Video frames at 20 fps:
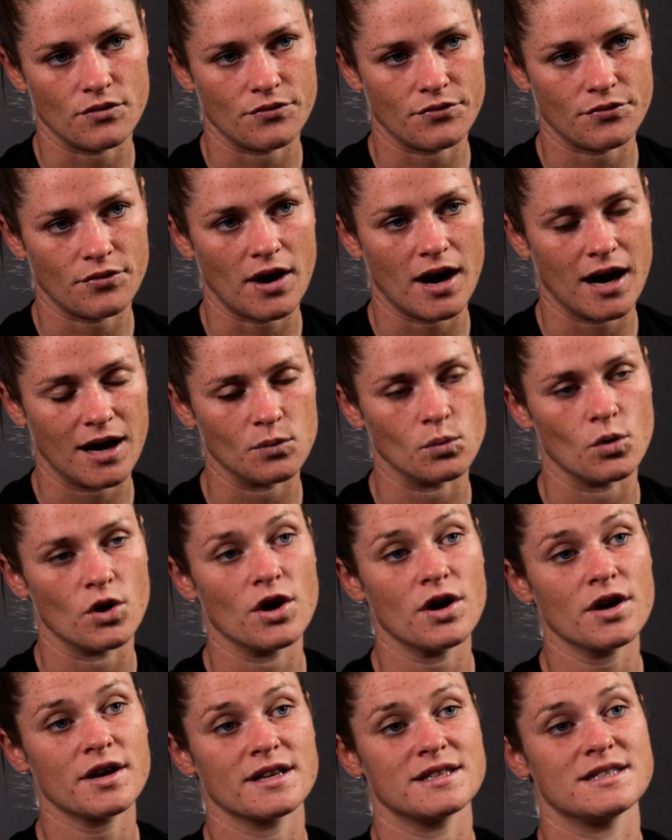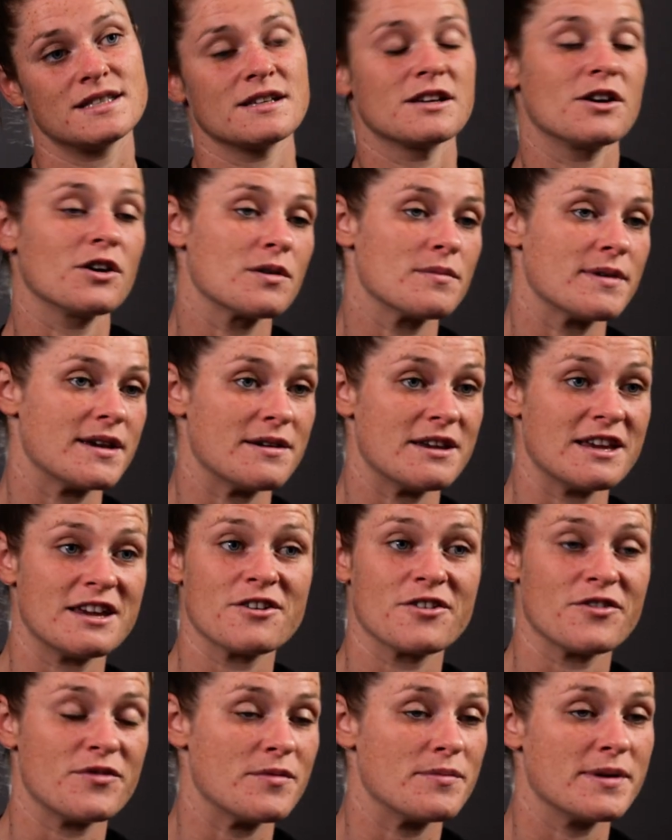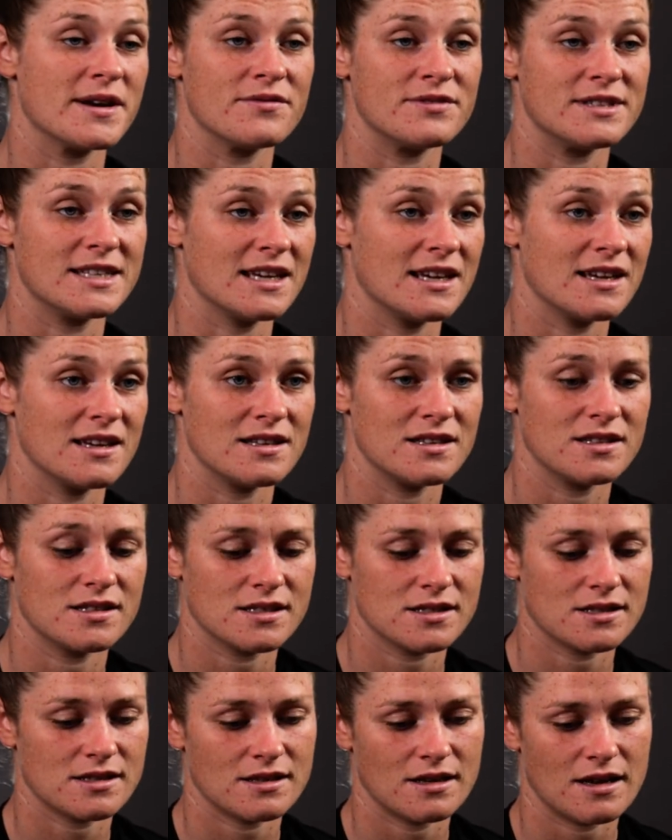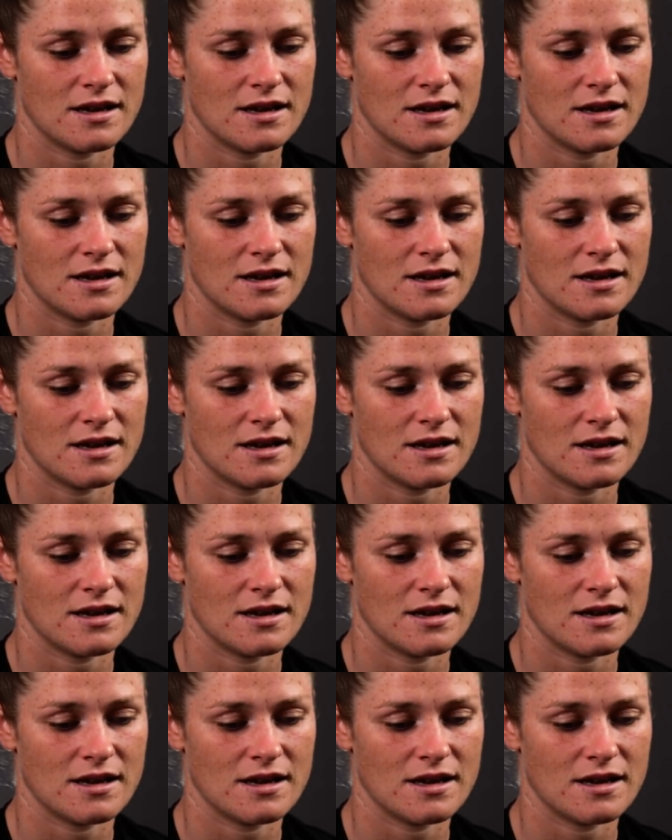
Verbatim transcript: of hard work. It's going to be a year of a bit of tears,